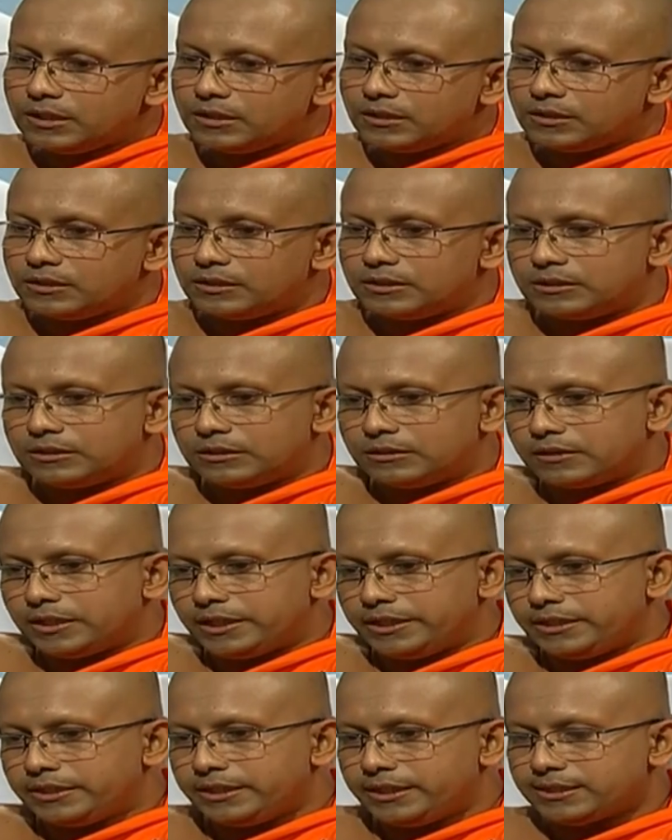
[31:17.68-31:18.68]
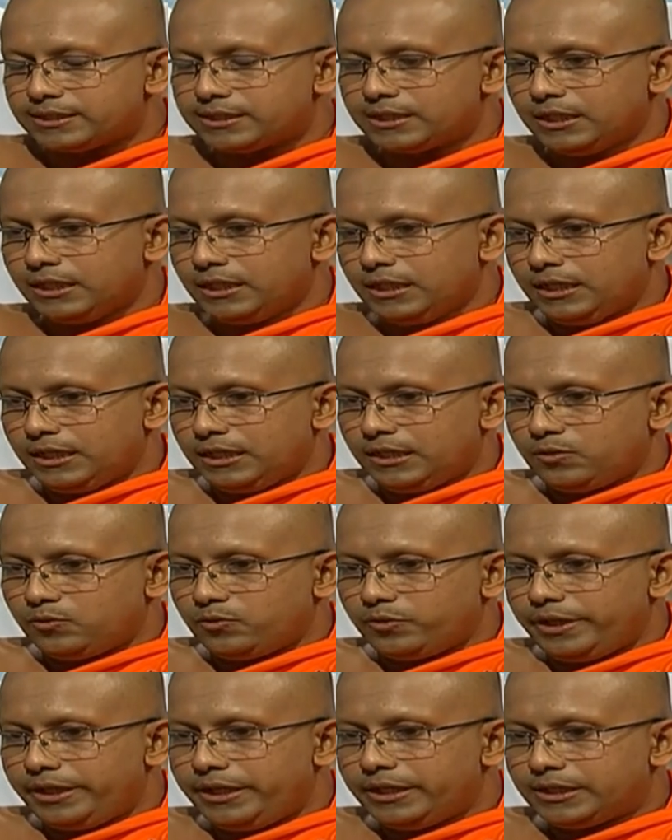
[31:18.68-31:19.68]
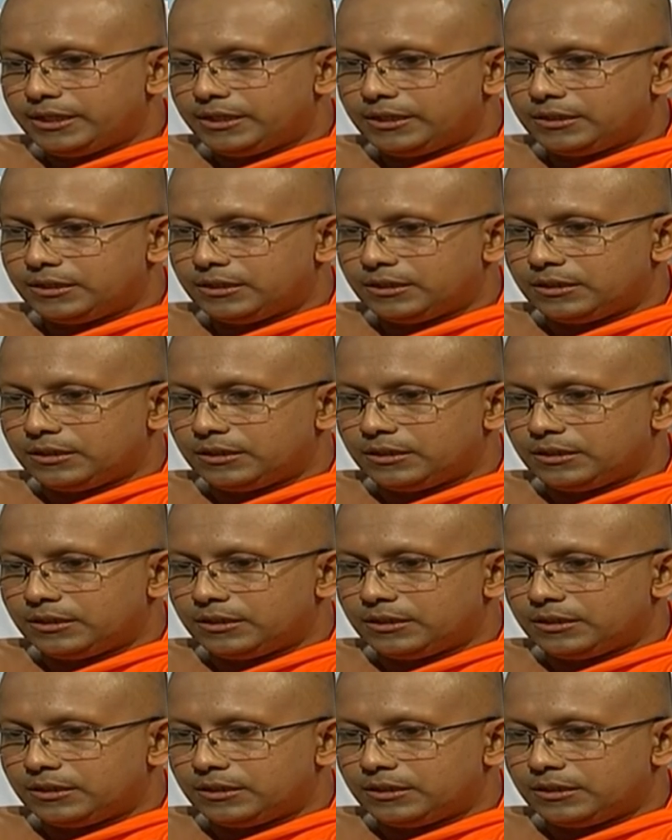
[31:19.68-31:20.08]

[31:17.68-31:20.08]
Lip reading: Right, yes. Now here